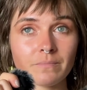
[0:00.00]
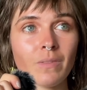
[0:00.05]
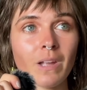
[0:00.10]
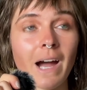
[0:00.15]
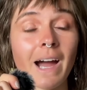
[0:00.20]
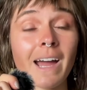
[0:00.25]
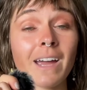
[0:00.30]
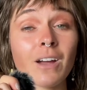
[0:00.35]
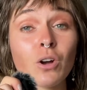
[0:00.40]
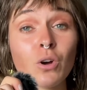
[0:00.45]

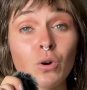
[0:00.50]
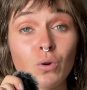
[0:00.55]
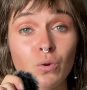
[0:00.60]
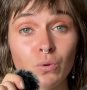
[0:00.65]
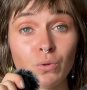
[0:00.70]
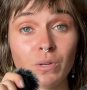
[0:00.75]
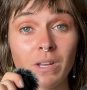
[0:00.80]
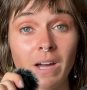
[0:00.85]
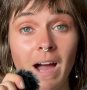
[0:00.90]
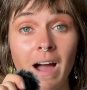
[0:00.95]
I
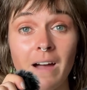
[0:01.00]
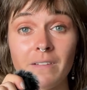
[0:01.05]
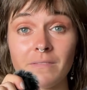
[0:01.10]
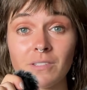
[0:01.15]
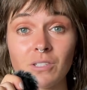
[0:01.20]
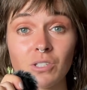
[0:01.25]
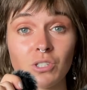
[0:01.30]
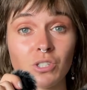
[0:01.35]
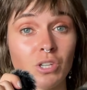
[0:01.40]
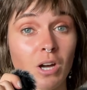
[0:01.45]
could have
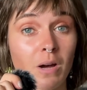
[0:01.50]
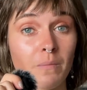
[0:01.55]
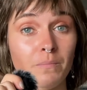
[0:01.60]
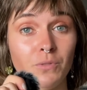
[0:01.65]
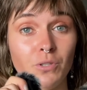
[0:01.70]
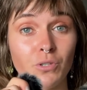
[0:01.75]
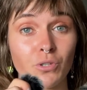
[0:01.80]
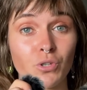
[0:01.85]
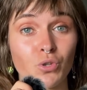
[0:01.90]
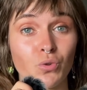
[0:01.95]
stopped
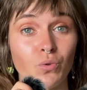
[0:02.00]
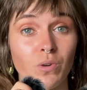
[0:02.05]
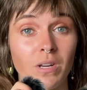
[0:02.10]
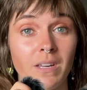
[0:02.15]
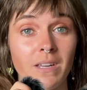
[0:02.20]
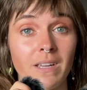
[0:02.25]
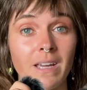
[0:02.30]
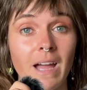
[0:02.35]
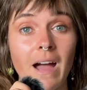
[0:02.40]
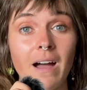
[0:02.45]
the
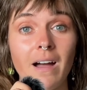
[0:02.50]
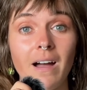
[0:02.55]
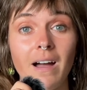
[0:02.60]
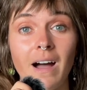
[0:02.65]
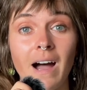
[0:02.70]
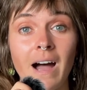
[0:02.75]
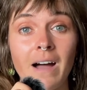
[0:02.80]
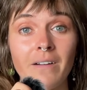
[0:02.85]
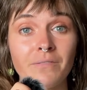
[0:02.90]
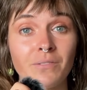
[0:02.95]
shooting
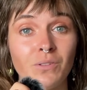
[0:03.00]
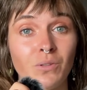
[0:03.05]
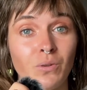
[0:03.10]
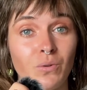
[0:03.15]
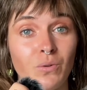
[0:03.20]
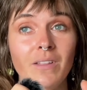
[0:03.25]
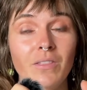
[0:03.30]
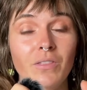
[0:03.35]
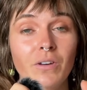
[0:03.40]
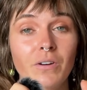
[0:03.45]

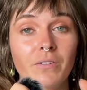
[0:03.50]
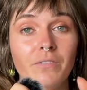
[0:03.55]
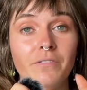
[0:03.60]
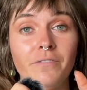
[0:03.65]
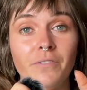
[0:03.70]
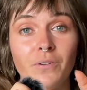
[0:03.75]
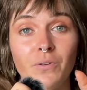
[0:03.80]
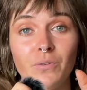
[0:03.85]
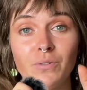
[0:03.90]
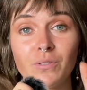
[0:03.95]
after the
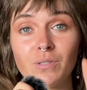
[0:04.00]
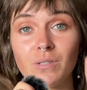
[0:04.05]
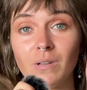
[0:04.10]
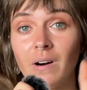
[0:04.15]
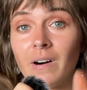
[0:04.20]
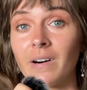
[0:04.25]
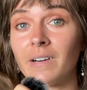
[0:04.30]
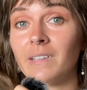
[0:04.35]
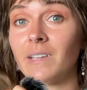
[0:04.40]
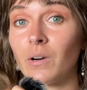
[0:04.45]
first
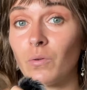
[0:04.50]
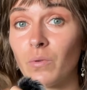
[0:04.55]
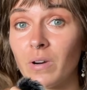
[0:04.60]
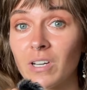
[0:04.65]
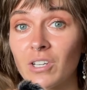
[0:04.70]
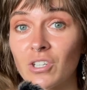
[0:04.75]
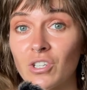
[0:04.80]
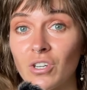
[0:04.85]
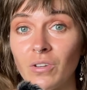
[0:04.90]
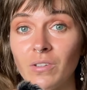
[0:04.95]
art
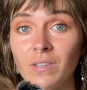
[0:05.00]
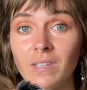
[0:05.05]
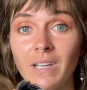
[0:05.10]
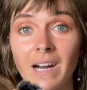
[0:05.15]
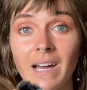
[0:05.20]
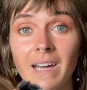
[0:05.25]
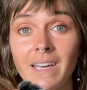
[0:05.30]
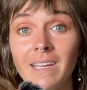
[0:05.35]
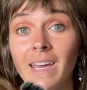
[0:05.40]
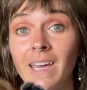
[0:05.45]
direction that
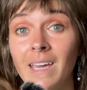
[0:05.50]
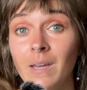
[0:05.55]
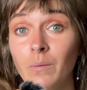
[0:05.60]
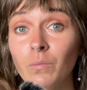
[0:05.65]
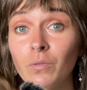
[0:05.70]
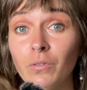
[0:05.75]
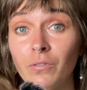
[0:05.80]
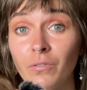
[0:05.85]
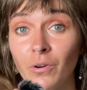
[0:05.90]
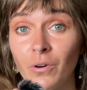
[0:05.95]
I
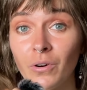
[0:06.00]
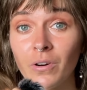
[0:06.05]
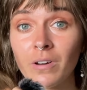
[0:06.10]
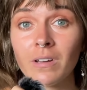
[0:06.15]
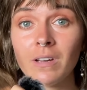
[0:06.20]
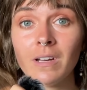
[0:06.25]
aimed for.